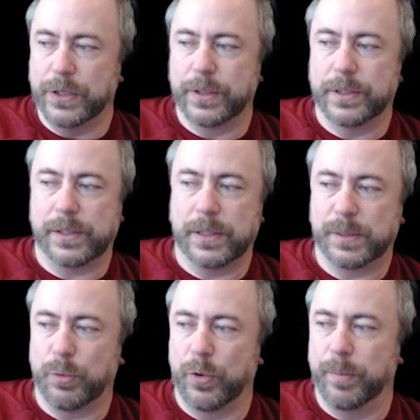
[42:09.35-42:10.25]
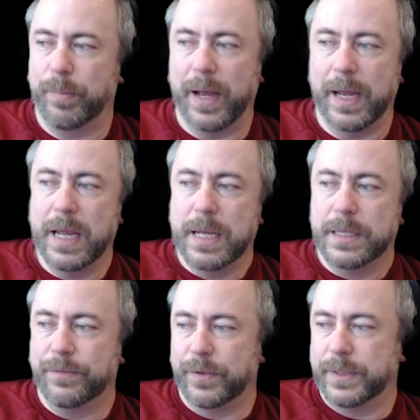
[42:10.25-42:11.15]
And you can explore it by
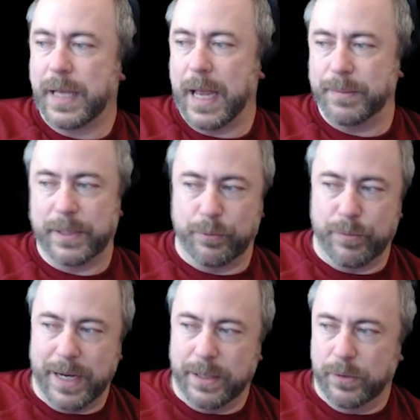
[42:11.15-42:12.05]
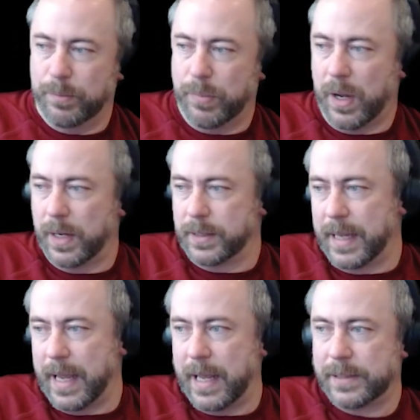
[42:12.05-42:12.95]
different types like radio and
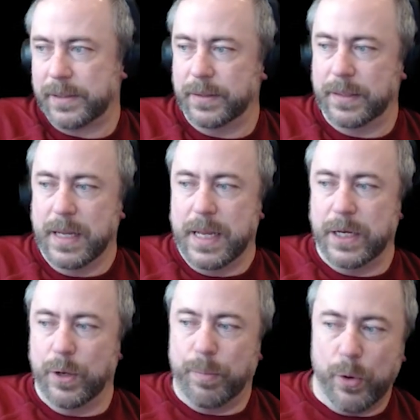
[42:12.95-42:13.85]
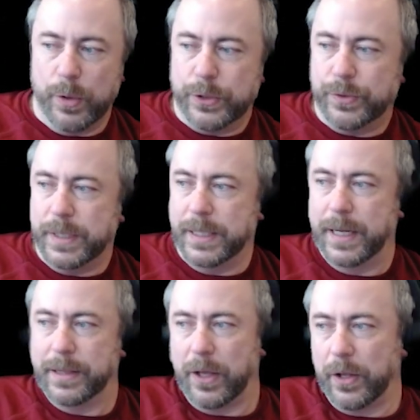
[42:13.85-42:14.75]
podcasts and, poetry and
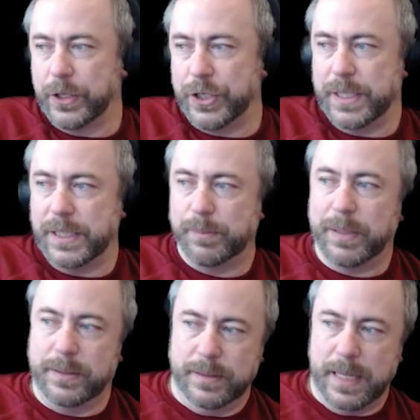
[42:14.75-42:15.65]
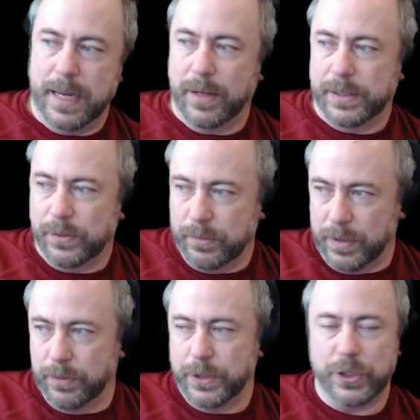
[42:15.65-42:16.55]
anthologies, but then also,
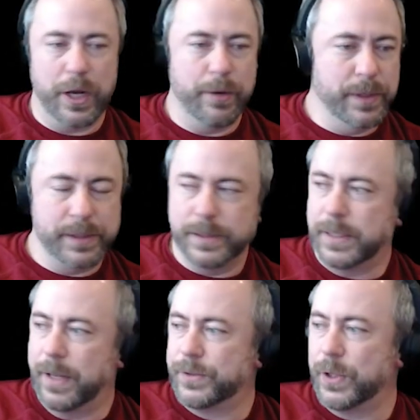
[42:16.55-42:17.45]
the genres and stuff.